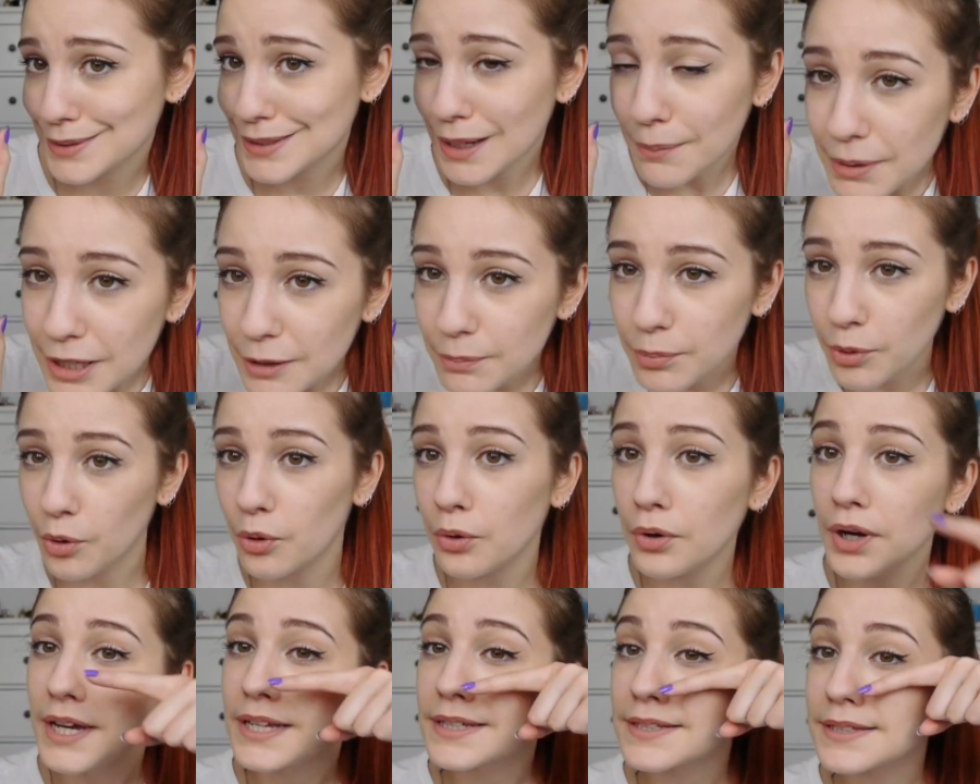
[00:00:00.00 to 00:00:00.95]
Some
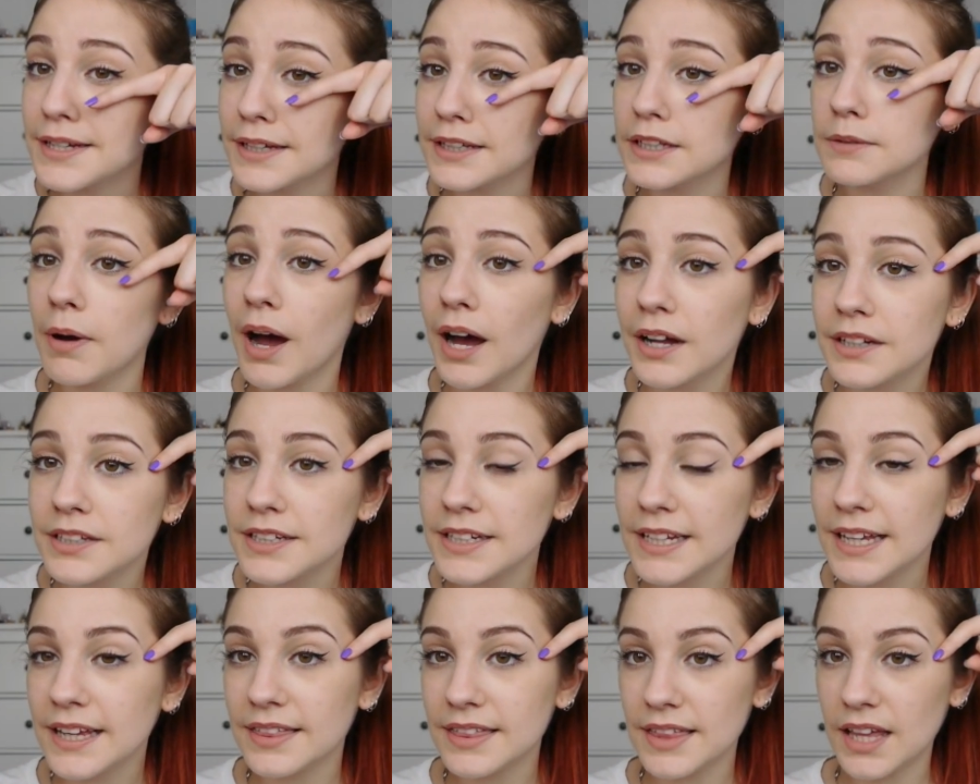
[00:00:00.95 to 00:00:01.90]
people stick them
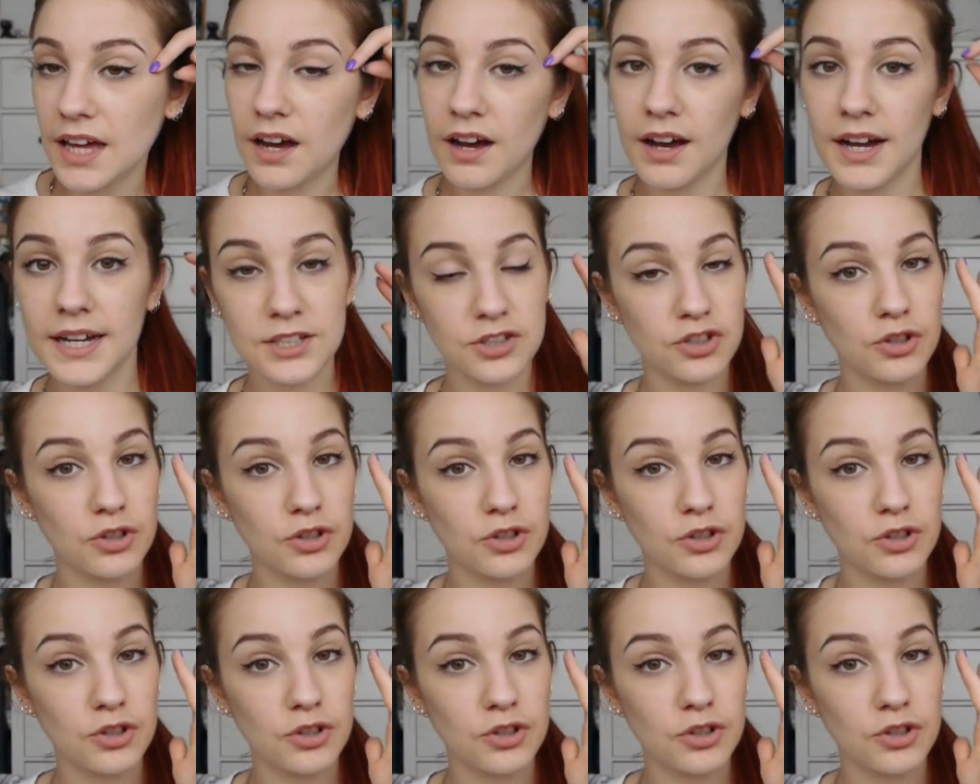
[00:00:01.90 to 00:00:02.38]
underneath their eyes